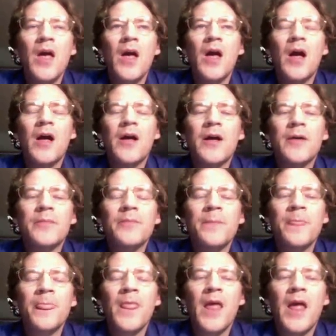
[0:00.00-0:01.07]

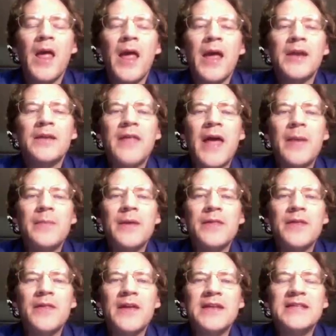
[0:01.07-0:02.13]
And that
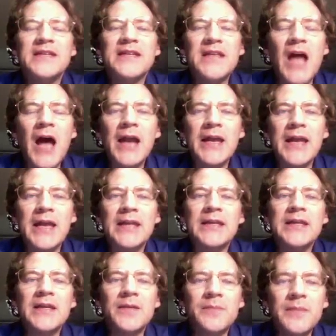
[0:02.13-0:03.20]
meant that they did not get
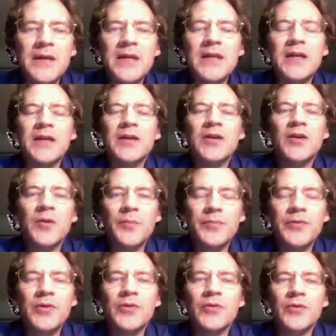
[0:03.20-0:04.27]
the immediate
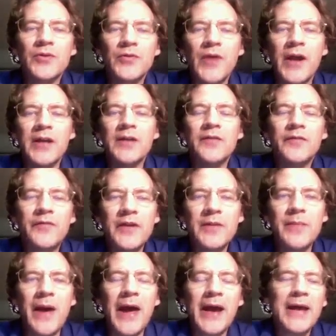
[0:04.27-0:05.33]
computer-graded
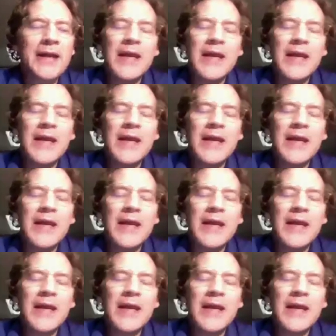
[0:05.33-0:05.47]
feedback.